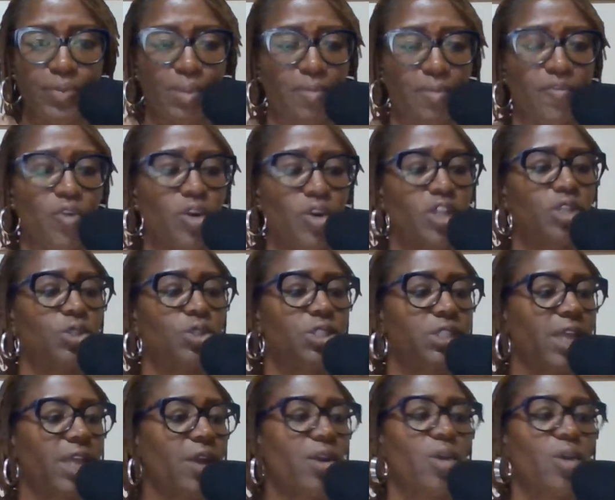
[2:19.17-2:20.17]
Before you
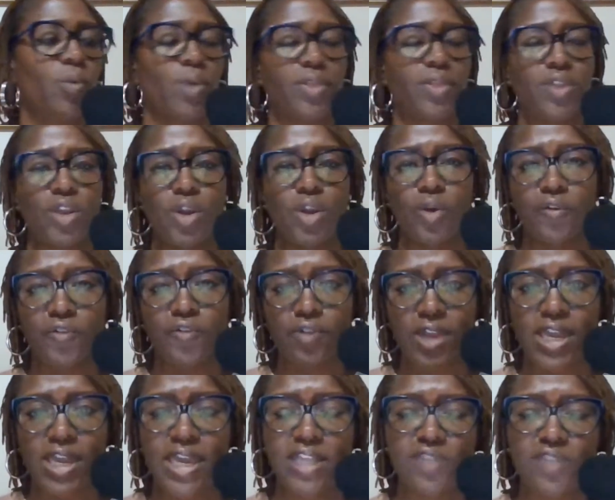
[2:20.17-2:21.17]
share it with, you know,
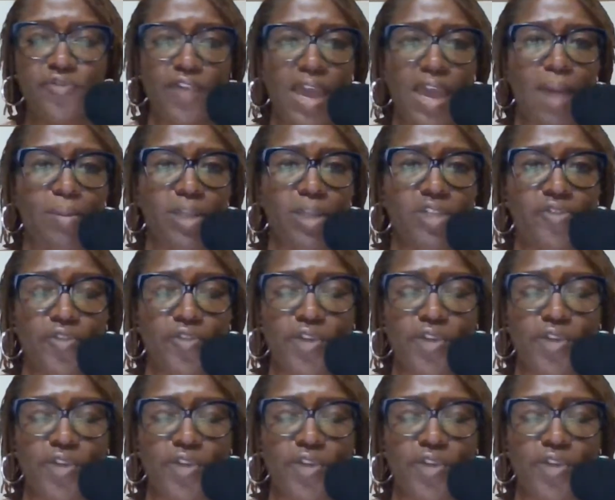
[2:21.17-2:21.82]
friends, families,